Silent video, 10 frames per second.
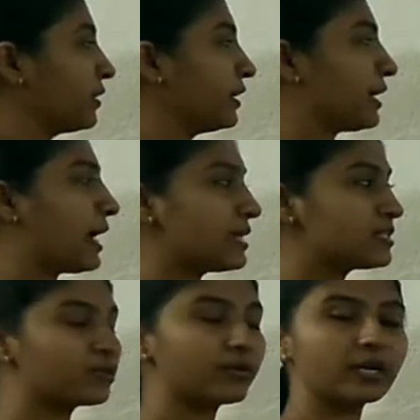It has
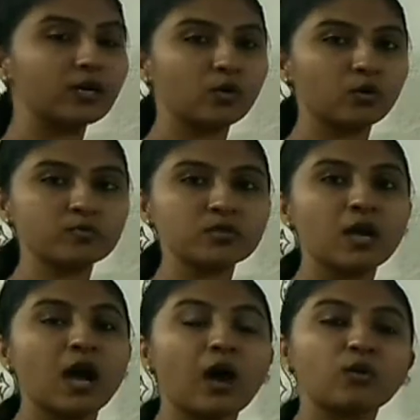three lobes.
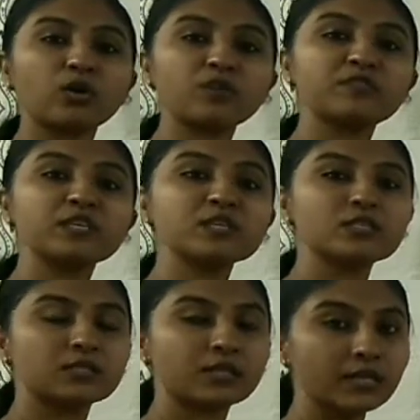Out of these
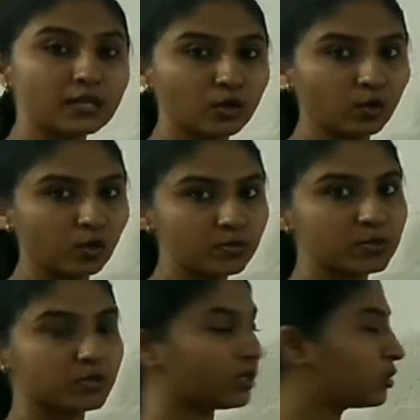three
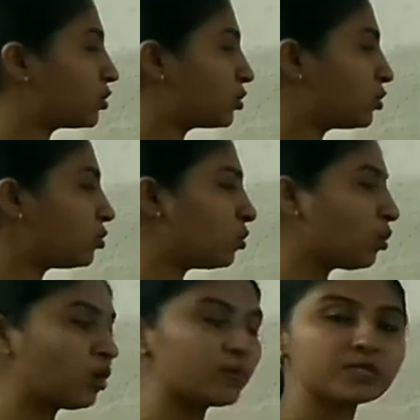lobes, the two
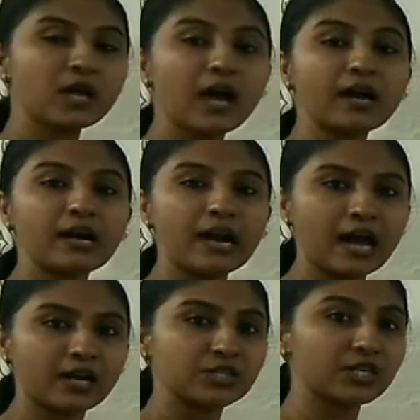lobes are
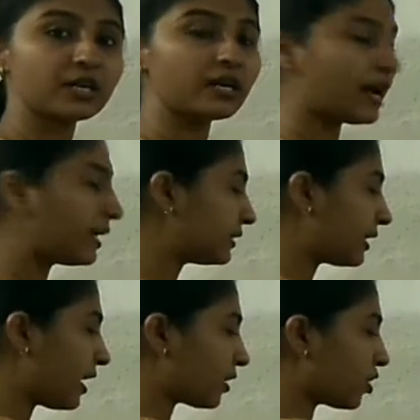larger and they
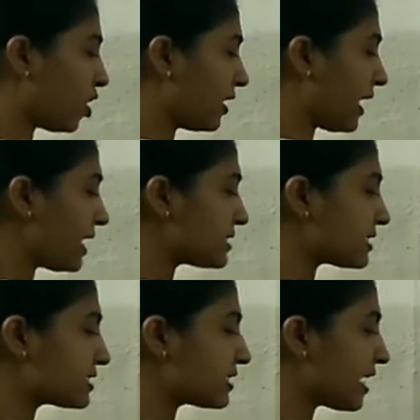are called
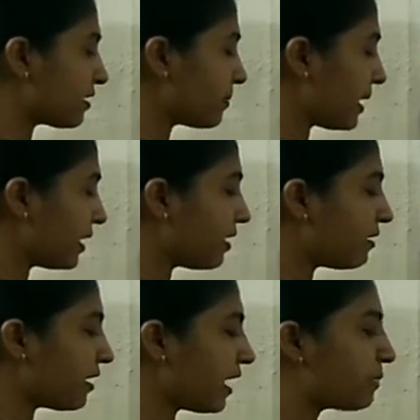as
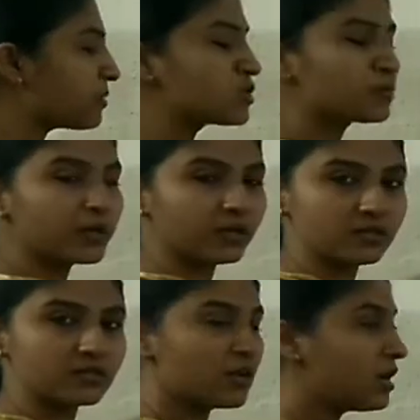cerebellar
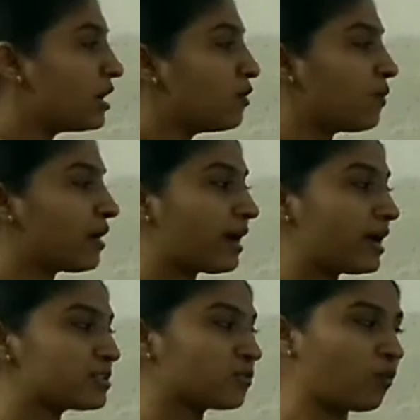hemispheres,
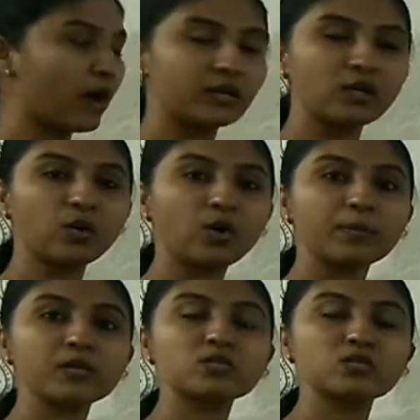whereas one lobe
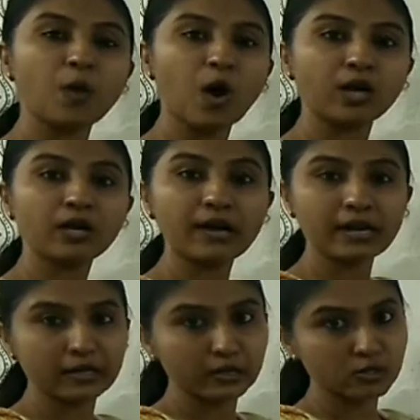is smaller
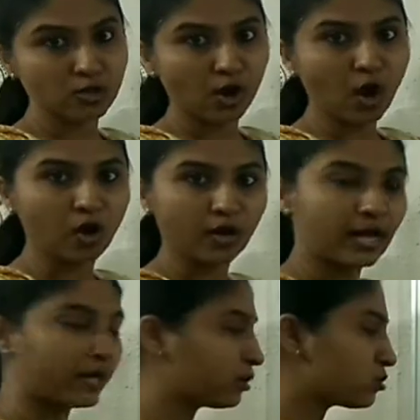and it is long
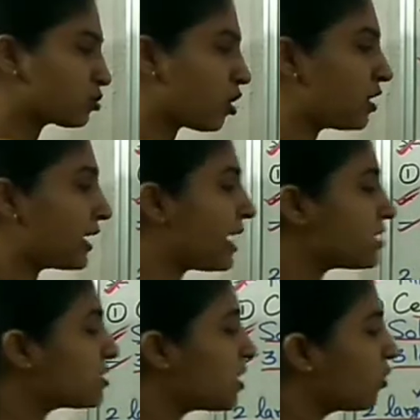and it is called
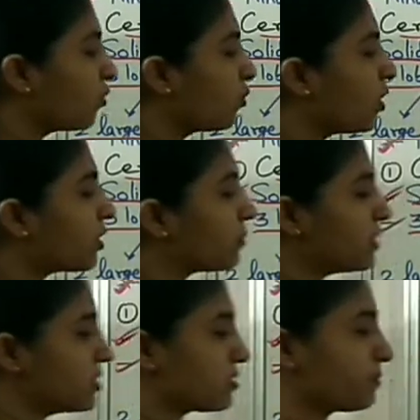as
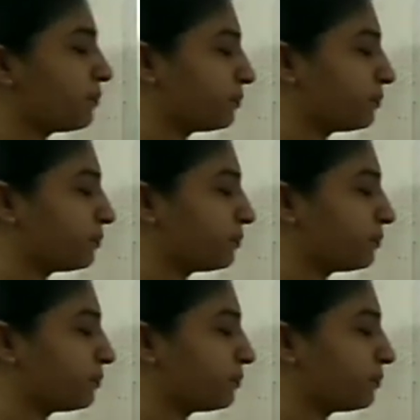vermis.